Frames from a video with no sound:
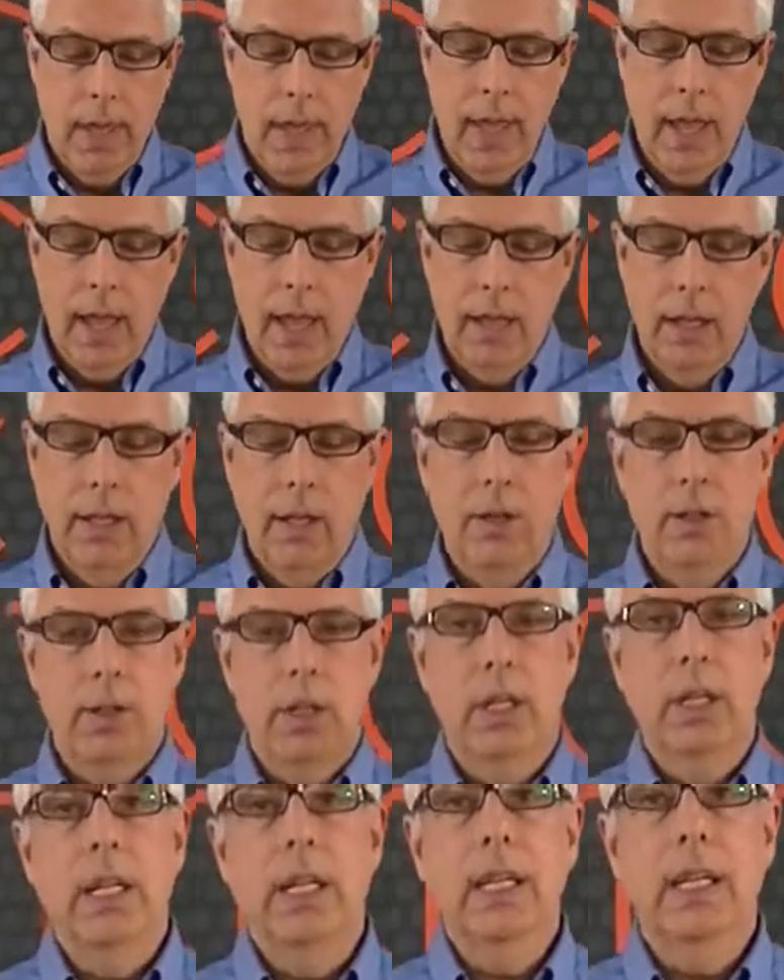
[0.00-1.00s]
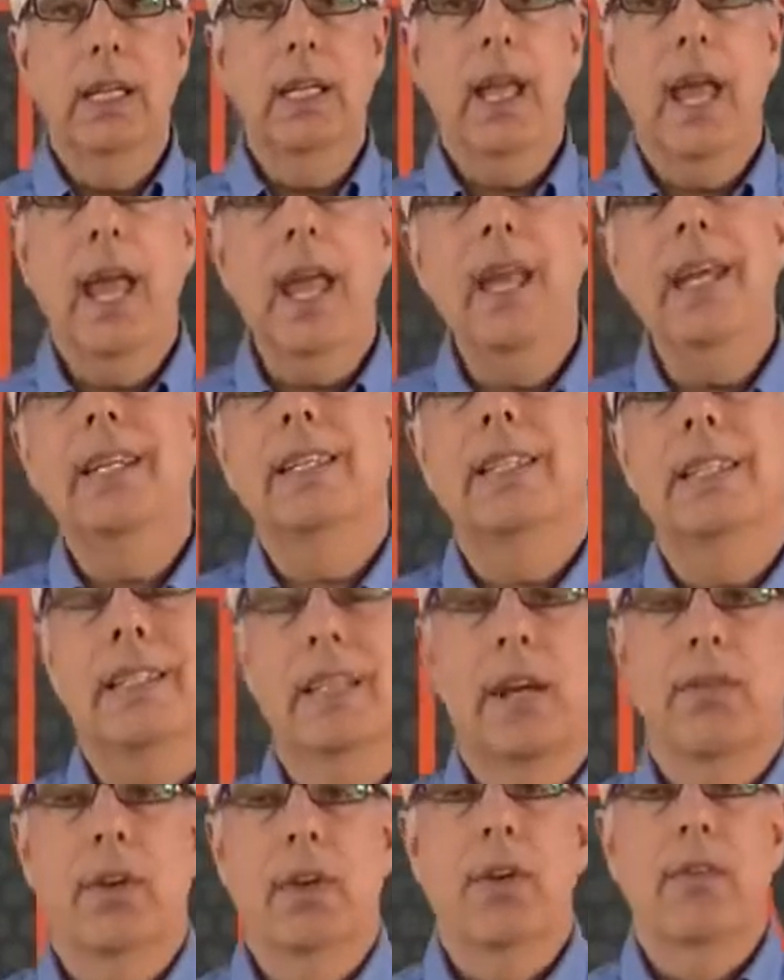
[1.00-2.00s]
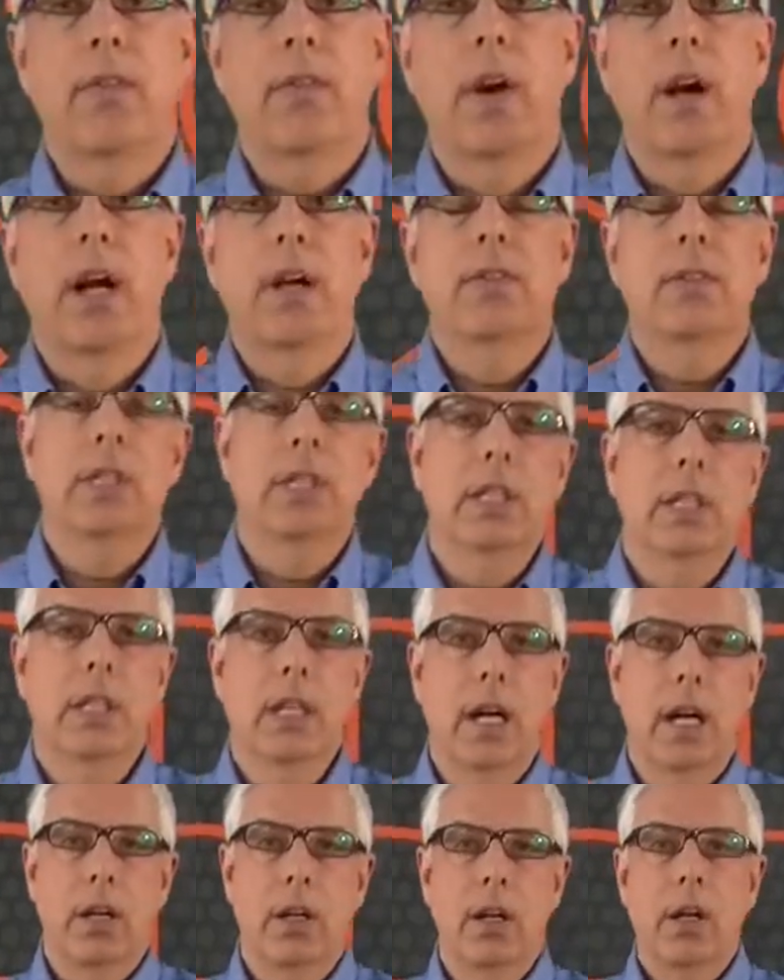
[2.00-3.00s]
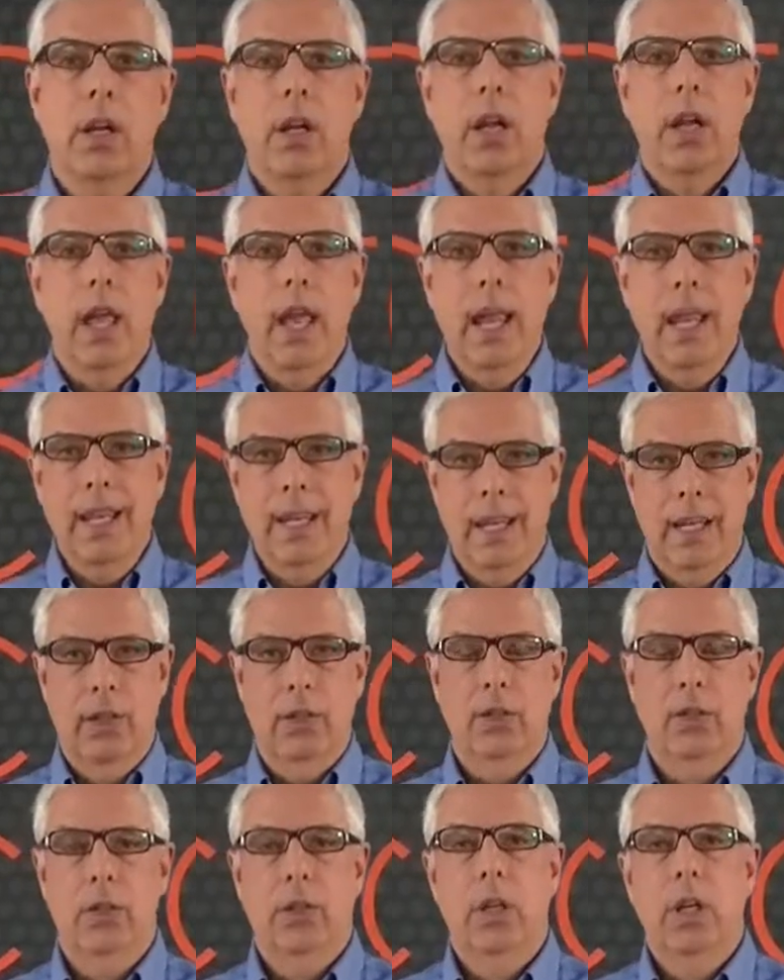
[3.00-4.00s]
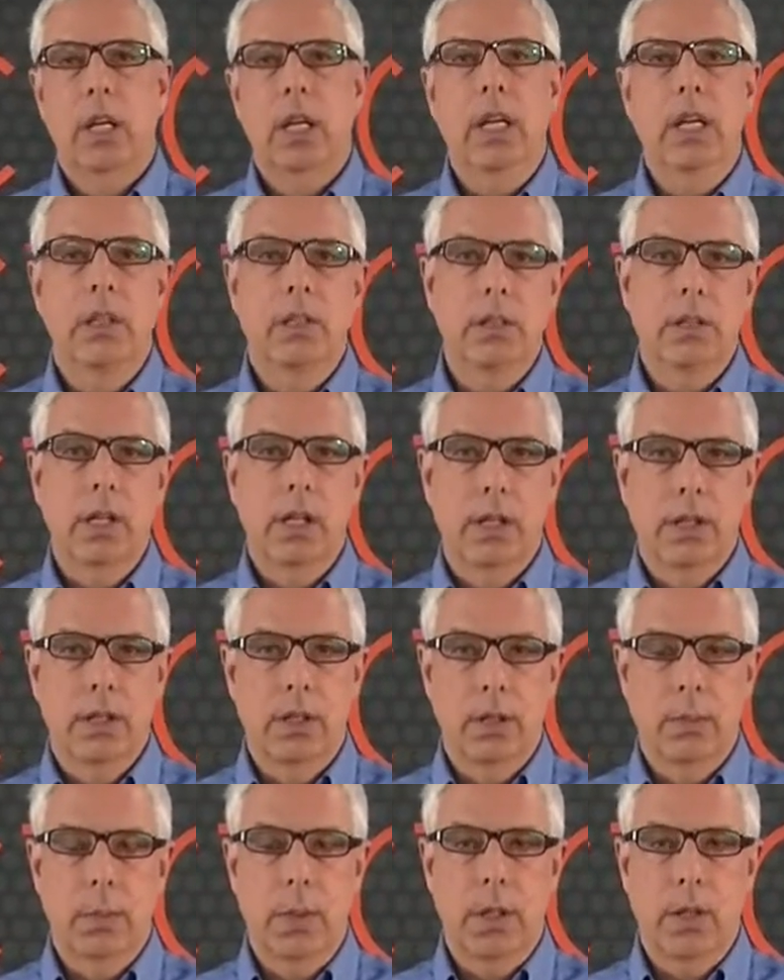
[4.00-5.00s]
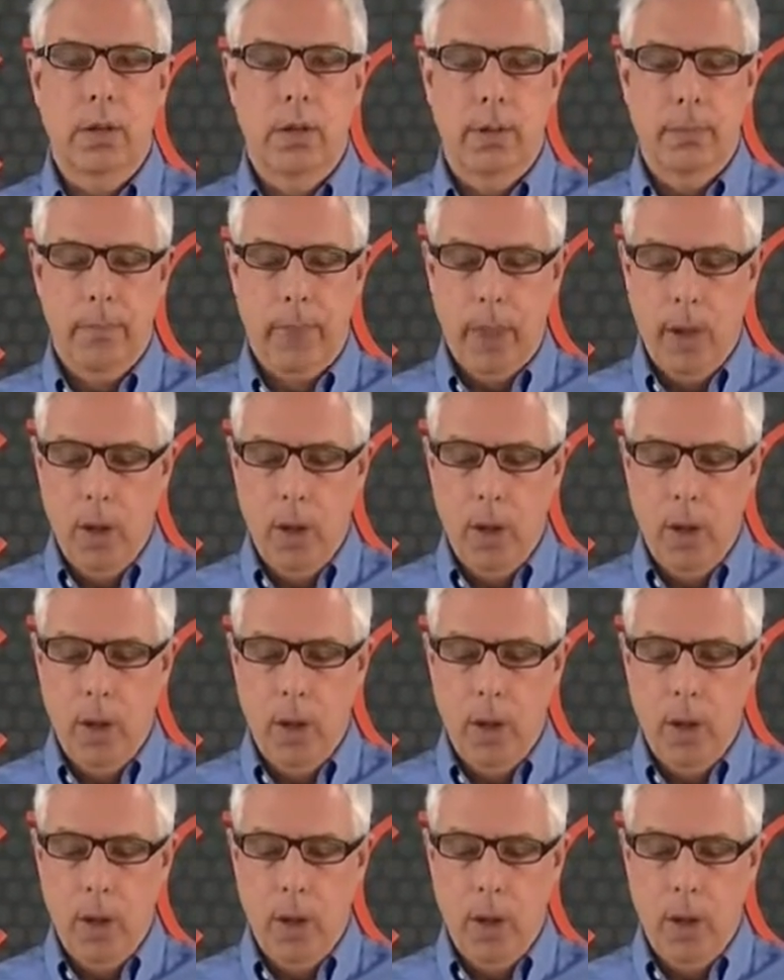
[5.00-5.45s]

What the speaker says: and there's an E875 TL 8-inch in-ceiling speaker.